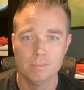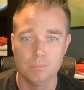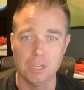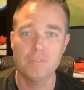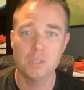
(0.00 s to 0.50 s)

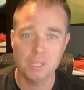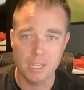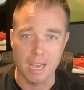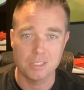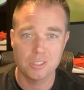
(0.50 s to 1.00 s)
Definitely
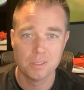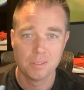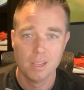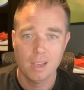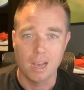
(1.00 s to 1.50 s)
yes.
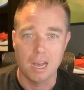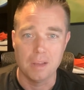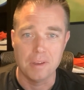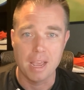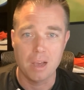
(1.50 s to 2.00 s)

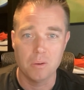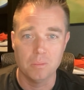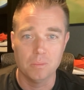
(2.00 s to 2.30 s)
Now,